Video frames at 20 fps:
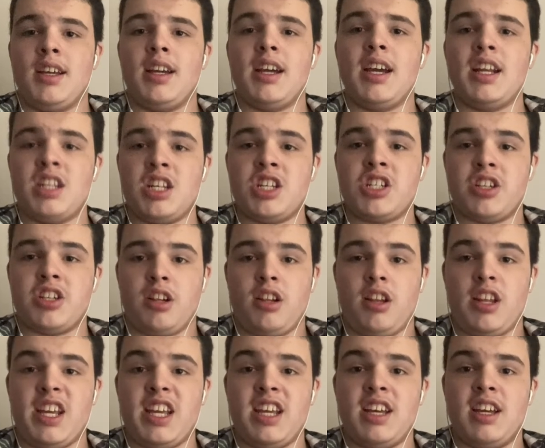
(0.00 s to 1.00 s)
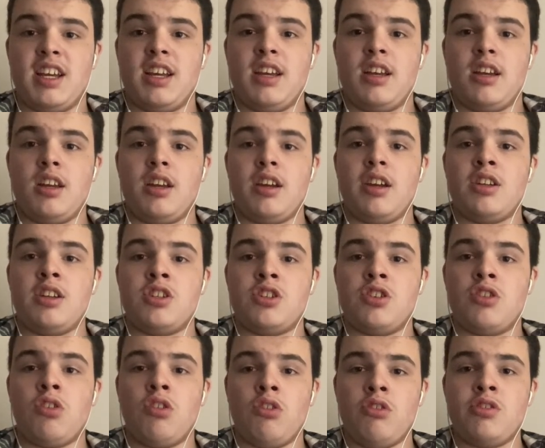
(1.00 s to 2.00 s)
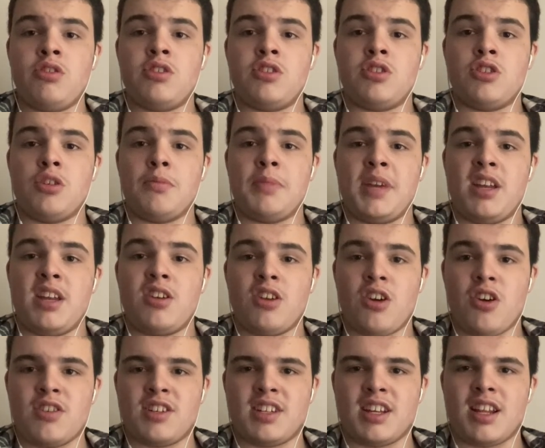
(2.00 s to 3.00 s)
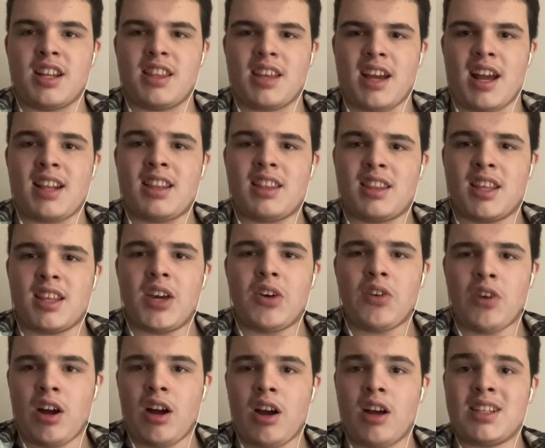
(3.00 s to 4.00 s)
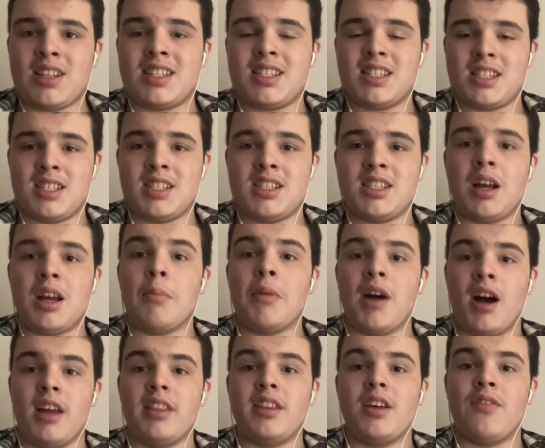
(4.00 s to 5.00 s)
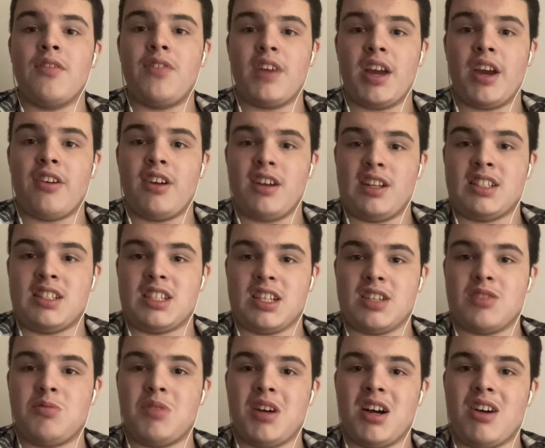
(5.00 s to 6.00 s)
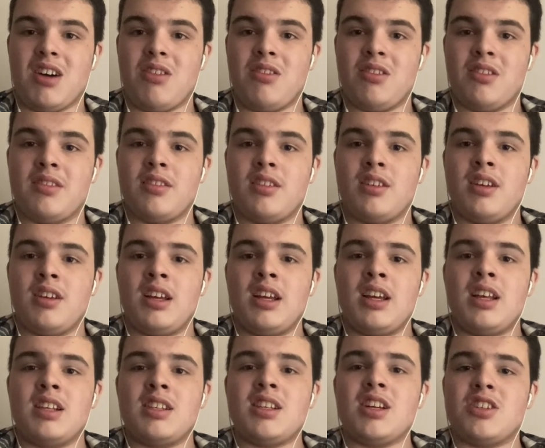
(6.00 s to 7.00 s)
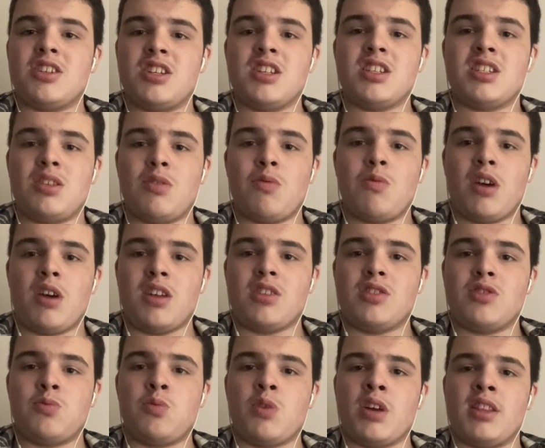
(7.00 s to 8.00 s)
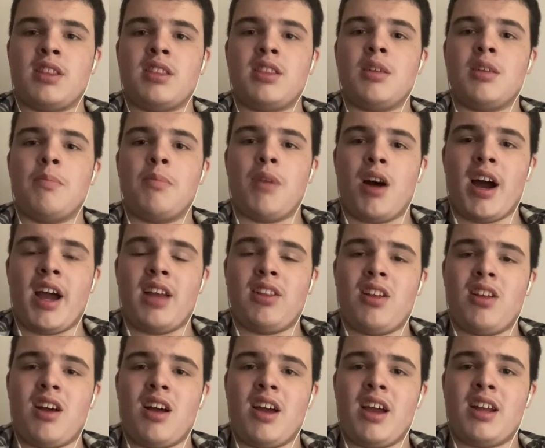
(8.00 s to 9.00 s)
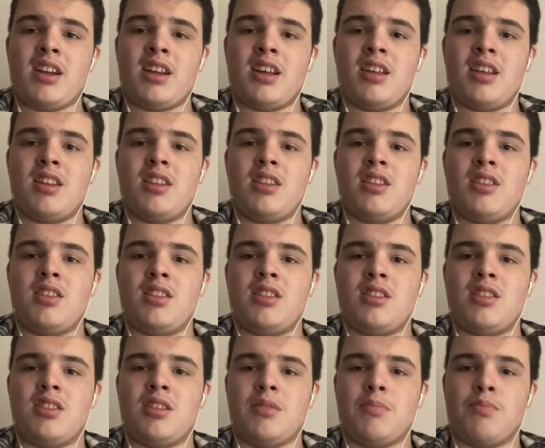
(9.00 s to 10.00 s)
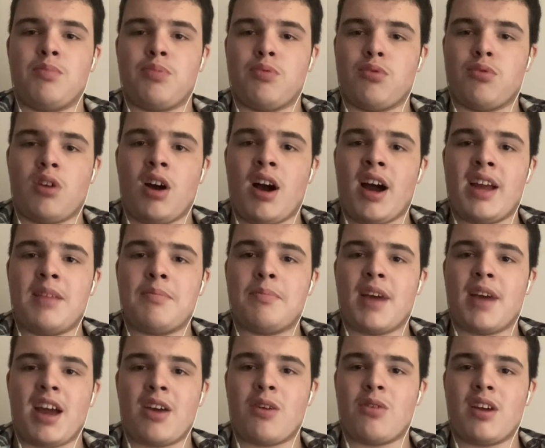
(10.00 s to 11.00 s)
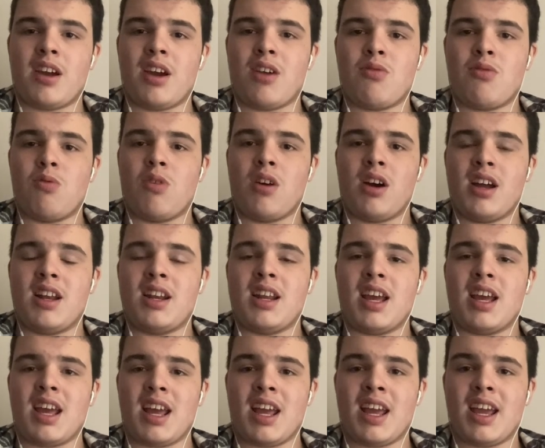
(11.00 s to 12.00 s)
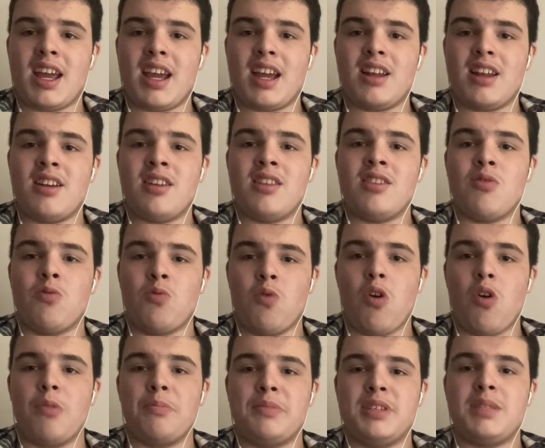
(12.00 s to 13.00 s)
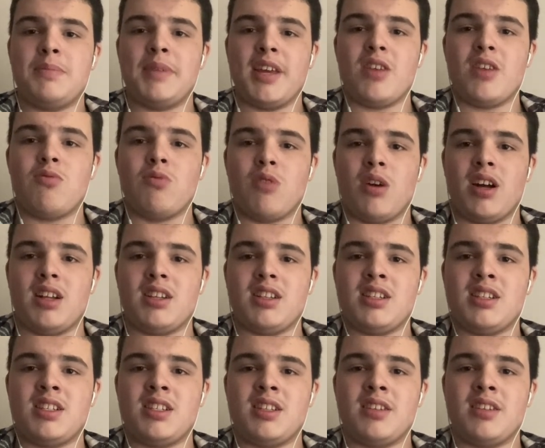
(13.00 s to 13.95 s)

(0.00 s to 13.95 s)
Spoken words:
Additionally, it should also be noted that there are some other variants as well, such as the ones with the byline, the bright background one, and the warp speed ones.